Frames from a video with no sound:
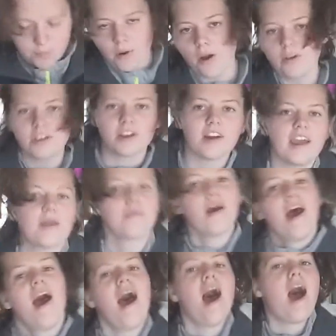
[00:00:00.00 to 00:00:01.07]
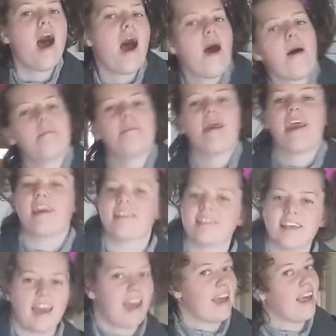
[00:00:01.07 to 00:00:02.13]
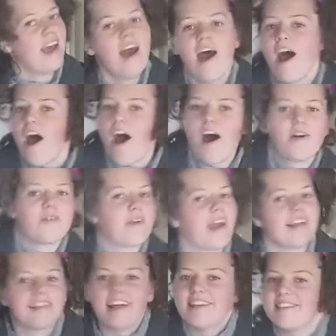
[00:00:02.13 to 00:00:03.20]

you broke your hip. Amazing. All right,